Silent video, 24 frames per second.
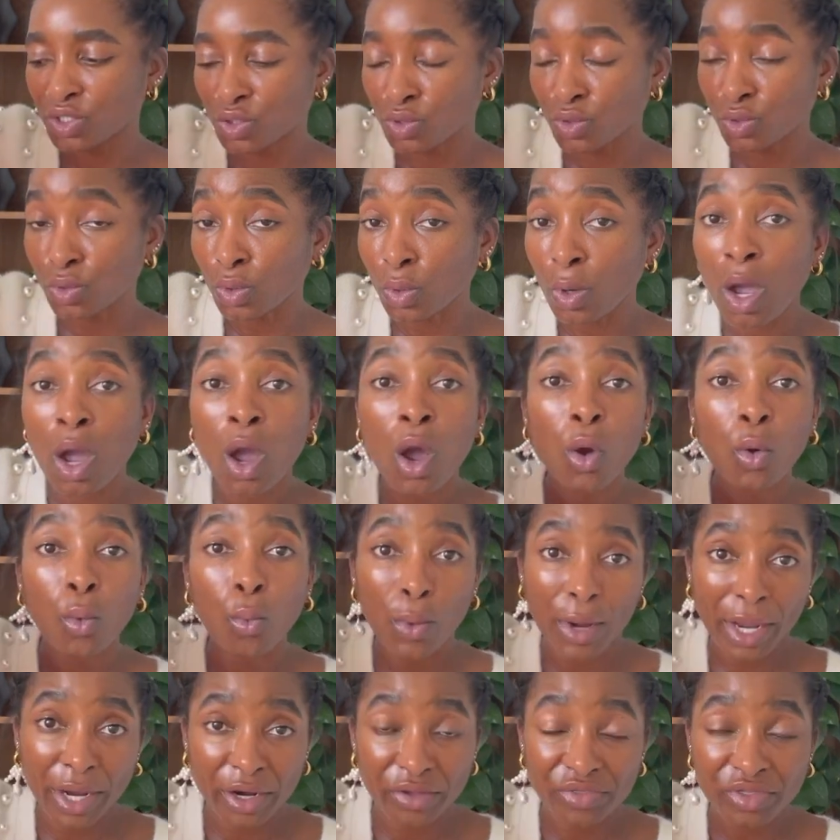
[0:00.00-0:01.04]
to
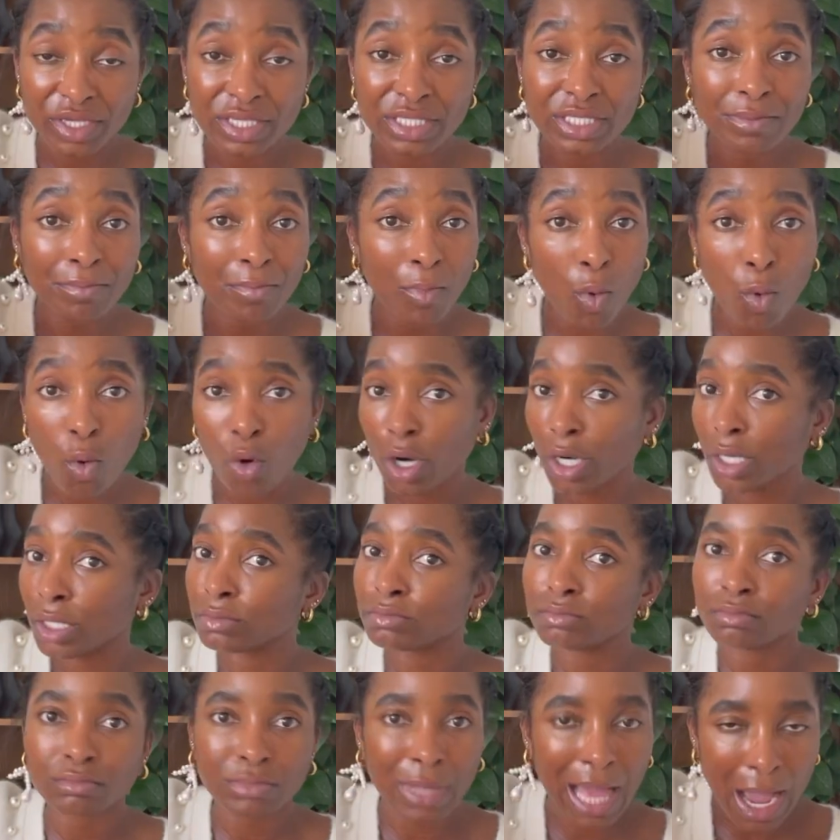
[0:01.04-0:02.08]
wear this more
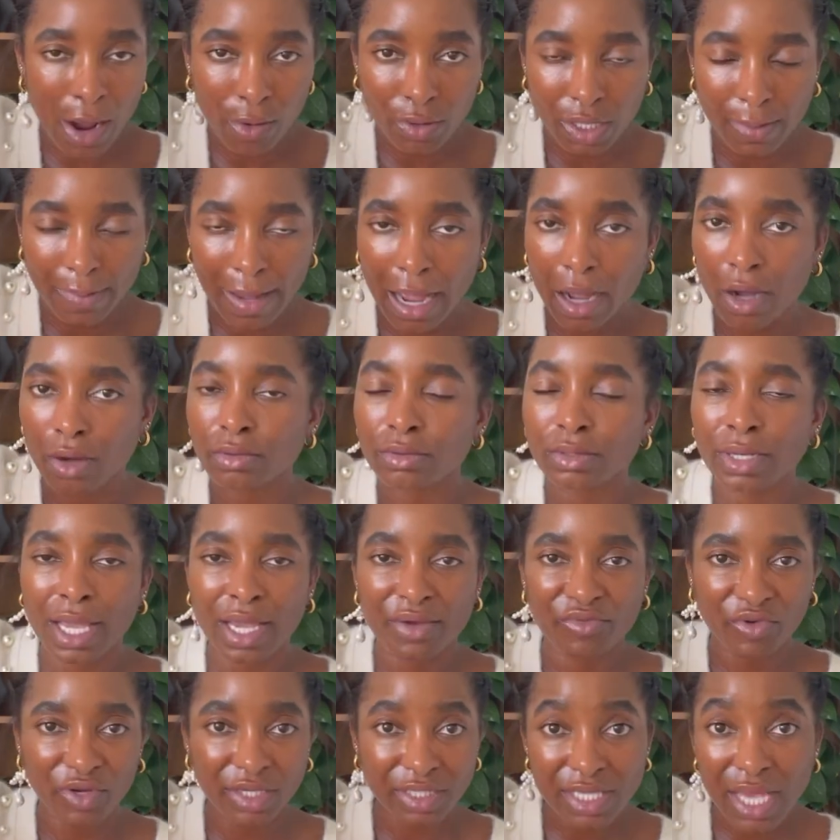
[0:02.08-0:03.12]
out and about
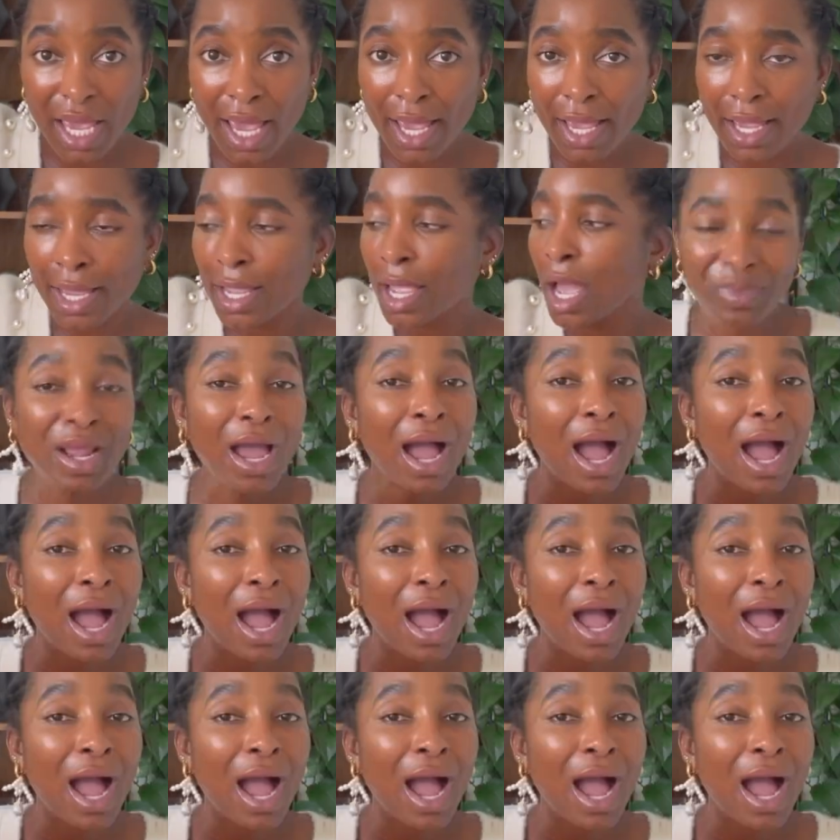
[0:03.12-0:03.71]
every day.